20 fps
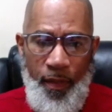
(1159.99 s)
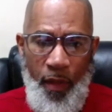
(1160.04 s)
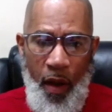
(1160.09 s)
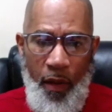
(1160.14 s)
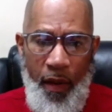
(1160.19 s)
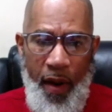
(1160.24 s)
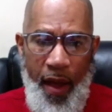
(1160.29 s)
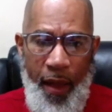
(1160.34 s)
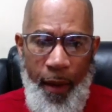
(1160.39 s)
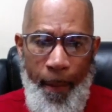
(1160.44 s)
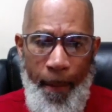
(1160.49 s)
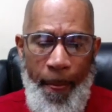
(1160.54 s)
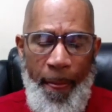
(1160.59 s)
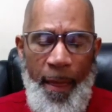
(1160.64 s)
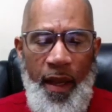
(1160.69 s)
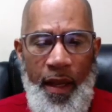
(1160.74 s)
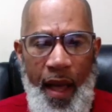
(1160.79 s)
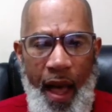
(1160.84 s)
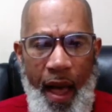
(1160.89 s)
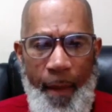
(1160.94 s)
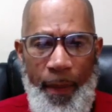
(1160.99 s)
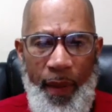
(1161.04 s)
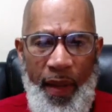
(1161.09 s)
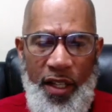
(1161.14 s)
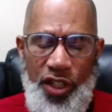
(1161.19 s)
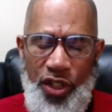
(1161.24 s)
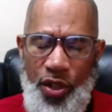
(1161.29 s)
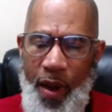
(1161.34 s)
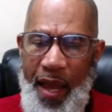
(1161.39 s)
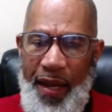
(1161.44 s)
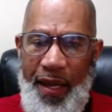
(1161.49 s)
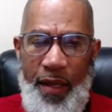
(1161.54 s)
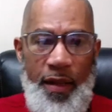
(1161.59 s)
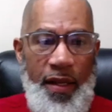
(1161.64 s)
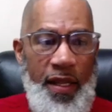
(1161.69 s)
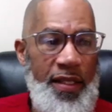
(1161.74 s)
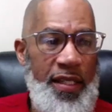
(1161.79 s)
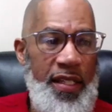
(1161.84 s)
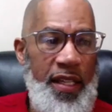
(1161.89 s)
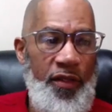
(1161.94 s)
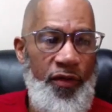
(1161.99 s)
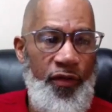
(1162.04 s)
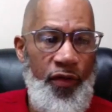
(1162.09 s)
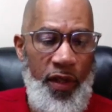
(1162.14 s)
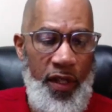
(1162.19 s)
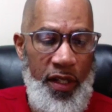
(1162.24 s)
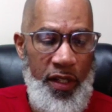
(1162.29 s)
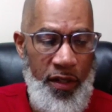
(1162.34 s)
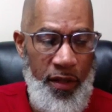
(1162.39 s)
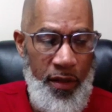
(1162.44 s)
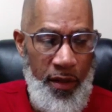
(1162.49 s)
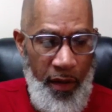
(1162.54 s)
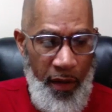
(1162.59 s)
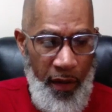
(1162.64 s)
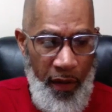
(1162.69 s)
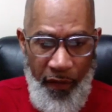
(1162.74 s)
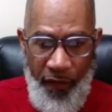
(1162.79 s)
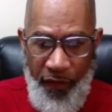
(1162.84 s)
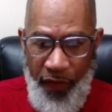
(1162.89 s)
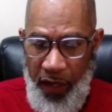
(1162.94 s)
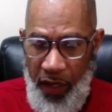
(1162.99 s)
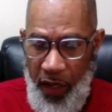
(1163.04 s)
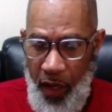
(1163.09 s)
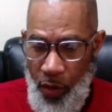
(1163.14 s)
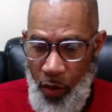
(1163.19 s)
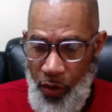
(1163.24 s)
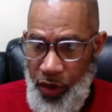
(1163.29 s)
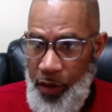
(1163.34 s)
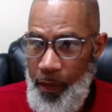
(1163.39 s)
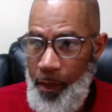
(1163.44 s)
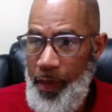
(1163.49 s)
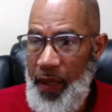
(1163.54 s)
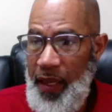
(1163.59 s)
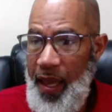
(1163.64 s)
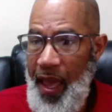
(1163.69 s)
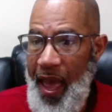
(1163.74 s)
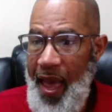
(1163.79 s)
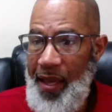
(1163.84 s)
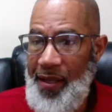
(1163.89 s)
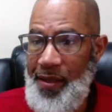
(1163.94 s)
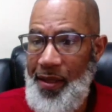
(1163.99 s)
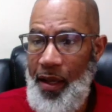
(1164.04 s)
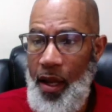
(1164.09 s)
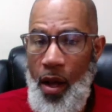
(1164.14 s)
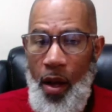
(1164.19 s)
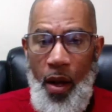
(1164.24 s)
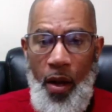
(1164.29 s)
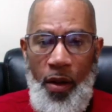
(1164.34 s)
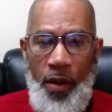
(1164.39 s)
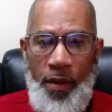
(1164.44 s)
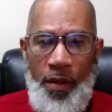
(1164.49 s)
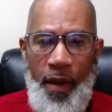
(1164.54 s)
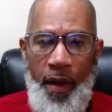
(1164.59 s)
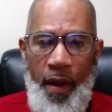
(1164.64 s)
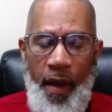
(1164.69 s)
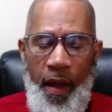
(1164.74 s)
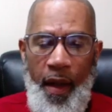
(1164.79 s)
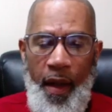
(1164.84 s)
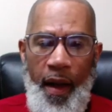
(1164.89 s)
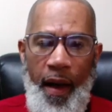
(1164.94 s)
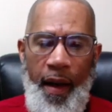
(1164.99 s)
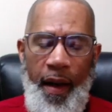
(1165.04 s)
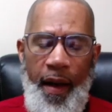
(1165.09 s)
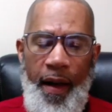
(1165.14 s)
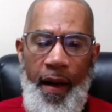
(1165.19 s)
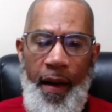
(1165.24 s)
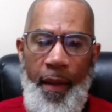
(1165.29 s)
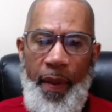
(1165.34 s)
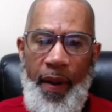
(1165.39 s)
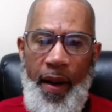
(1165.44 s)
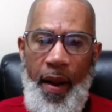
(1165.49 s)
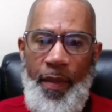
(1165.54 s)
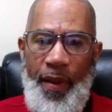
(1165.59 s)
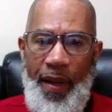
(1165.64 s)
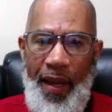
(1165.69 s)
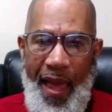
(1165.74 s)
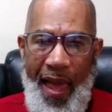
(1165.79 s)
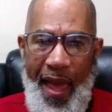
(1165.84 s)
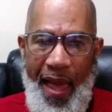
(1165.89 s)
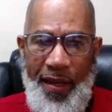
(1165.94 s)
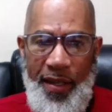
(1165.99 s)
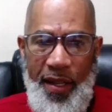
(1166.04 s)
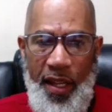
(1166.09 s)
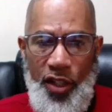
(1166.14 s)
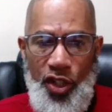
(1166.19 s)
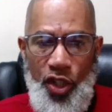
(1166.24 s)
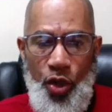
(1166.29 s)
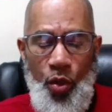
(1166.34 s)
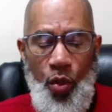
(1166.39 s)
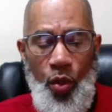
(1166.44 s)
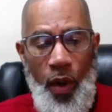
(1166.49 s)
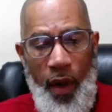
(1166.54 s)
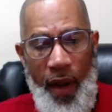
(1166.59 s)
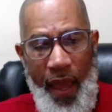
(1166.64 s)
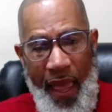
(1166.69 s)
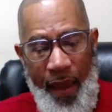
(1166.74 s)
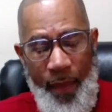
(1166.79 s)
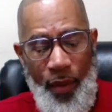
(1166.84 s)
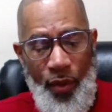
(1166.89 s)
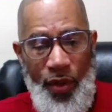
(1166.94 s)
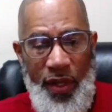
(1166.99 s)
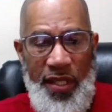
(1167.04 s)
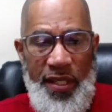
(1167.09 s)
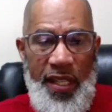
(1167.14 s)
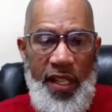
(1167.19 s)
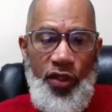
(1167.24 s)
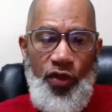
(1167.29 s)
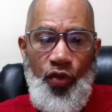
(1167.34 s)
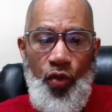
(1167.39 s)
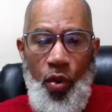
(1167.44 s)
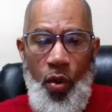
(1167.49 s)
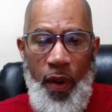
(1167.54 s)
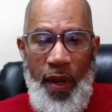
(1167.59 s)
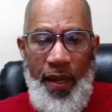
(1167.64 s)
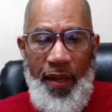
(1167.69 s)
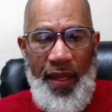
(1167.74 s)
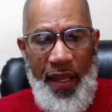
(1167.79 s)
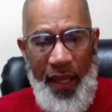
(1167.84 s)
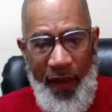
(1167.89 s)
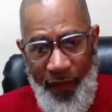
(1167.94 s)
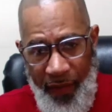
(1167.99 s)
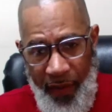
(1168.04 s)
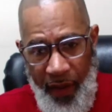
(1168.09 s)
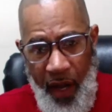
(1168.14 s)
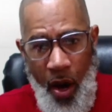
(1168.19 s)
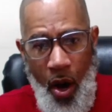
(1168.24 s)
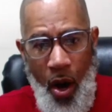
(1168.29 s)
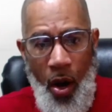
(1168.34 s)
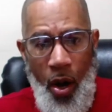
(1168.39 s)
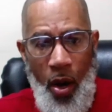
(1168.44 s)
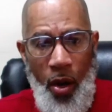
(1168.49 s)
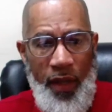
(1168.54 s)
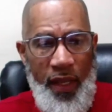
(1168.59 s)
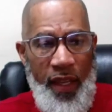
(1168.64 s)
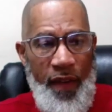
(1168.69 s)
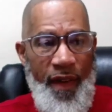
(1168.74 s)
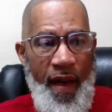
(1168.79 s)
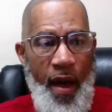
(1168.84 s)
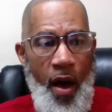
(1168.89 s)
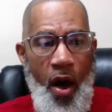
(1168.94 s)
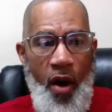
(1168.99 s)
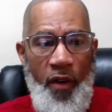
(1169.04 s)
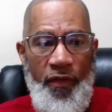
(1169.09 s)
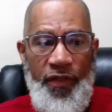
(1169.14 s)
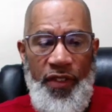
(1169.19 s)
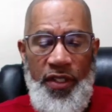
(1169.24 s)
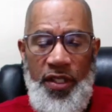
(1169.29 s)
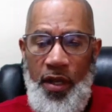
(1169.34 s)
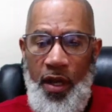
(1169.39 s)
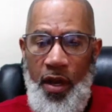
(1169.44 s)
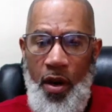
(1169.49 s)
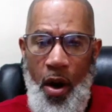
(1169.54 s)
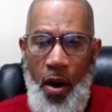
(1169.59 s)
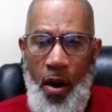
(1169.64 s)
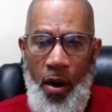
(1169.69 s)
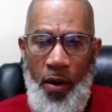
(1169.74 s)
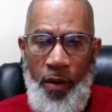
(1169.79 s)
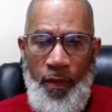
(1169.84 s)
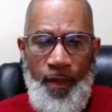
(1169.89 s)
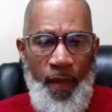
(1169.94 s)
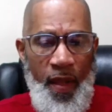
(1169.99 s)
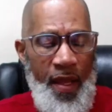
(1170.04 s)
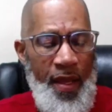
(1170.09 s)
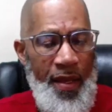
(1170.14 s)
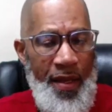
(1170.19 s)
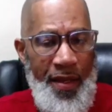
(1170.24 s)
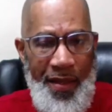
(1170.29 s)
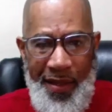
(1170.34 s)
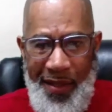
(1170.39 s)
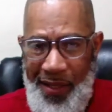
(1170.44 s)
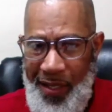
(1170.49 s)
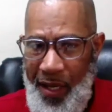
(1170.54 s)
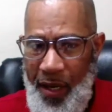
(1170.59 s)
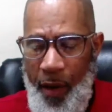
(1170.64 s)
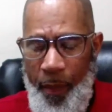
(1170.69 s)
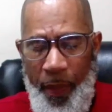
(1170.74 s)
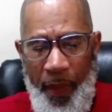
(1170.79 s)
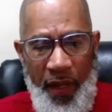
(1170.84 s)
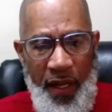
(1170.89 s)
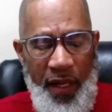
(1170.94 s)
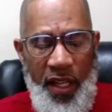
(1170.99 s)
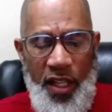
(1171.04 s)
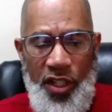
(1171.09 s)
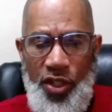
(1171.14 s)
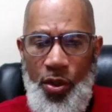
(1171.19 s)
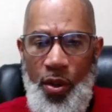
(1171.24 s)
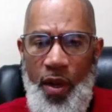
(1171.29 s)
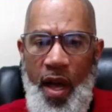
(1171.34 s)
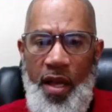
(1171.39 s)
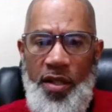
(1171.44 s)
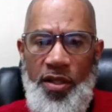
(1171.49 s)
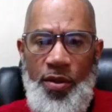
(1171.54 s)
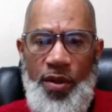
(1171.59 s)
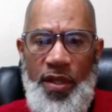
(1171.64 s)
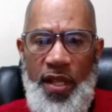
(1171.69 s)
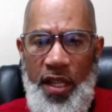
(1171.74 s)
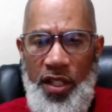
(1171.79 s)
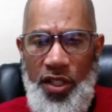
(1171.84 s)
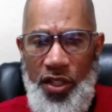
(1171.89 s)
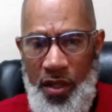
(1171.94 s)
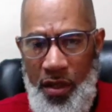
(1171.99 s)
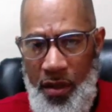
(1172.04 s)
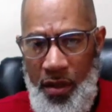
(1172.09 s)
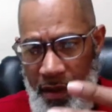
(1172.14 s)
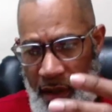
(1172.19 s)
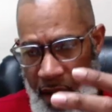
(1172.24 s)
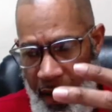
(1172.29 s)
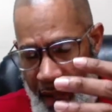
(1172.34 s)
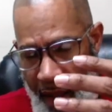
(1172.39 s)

All right. God bless you. I didn't intend for this video to be as long, but I'm glad that you were able to sit through it. Give a call, give our office a call, set up an initial consultation.